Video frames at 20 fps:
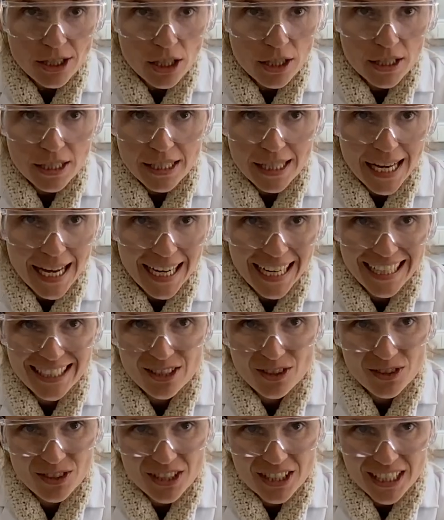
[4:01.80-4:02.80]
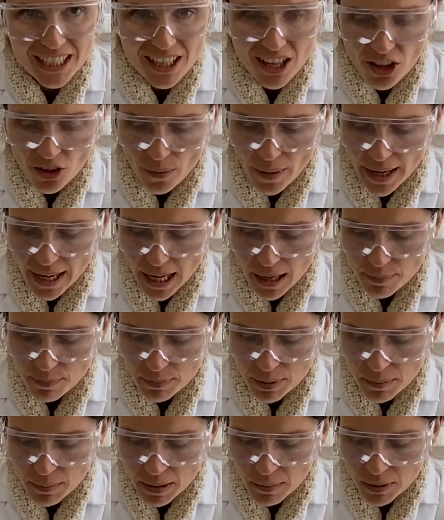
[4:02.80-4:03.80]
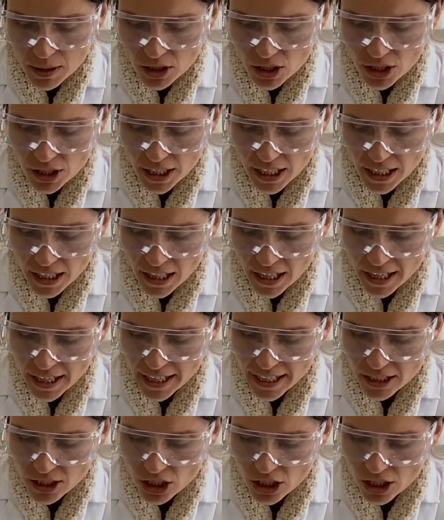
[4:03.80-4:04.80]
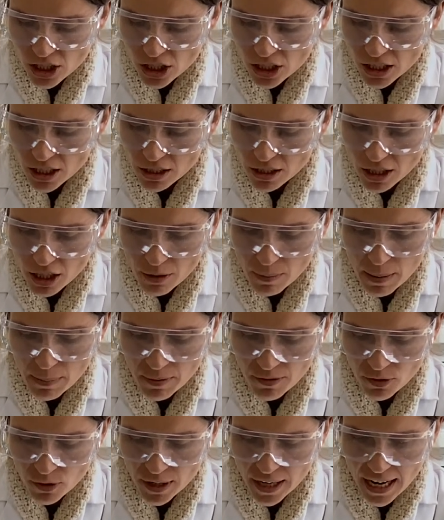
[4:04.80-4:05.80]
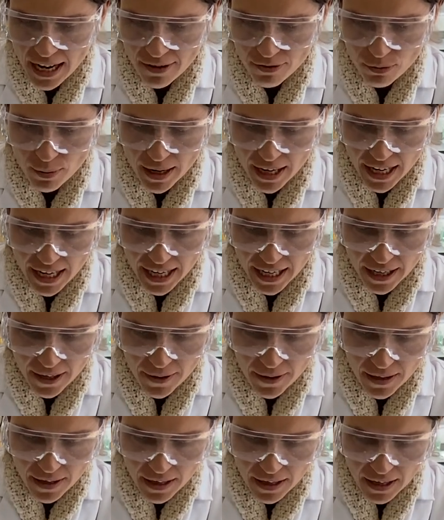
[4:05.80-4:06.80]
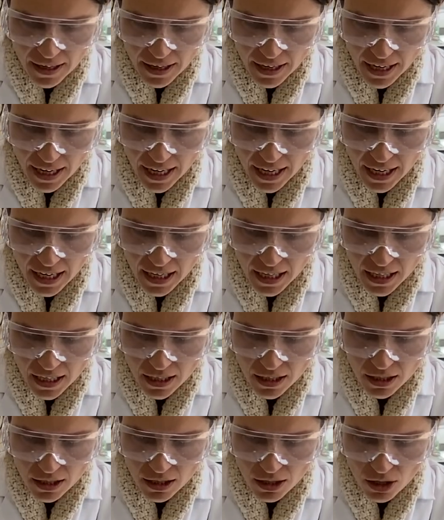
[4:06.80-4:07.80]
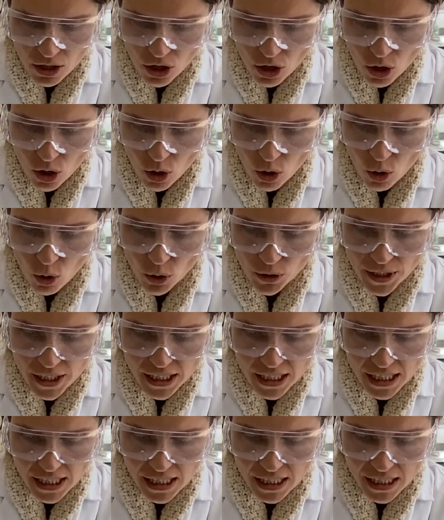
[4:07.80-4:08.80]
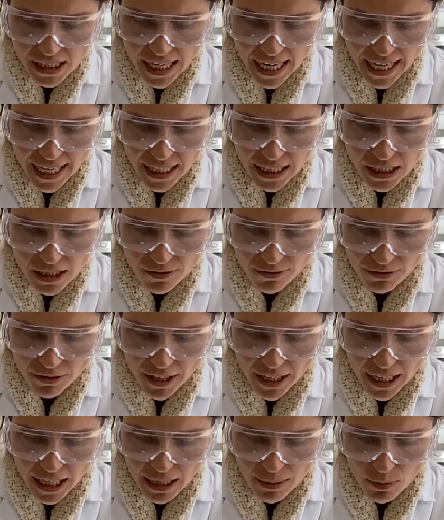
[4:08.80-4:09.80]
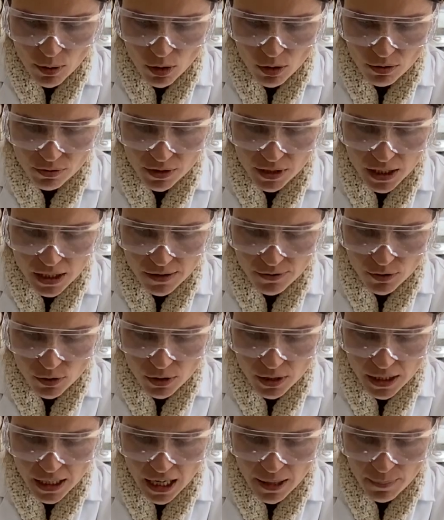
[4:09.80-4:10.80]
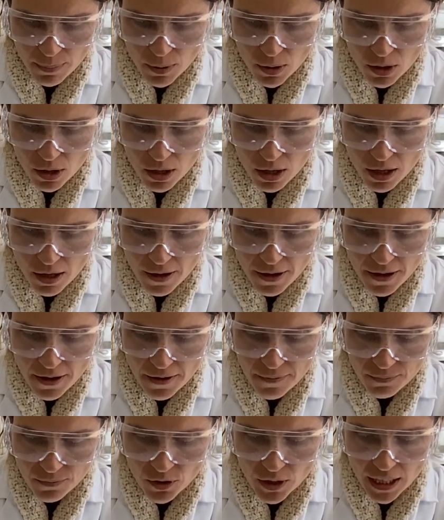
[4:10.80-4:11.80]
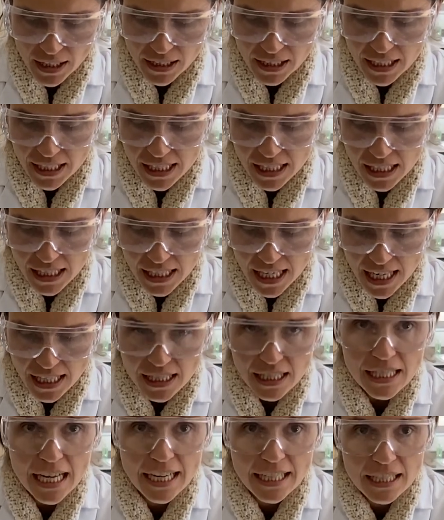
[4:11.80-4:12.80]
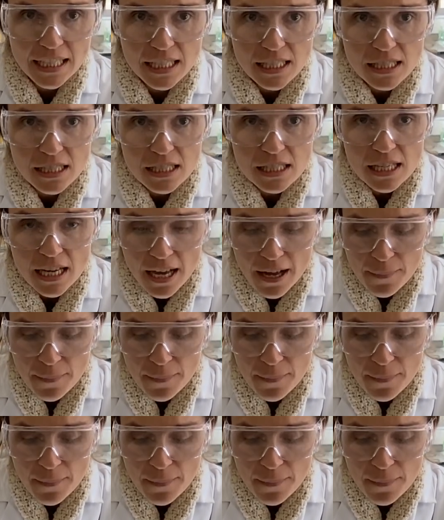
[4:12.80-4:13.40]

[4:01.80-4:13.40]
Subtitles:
on the side, don't turn it all the way up, but maybe turn it like to just a little bit before halfway, and hold a sustained flame over this food sample for at least 10 seconds,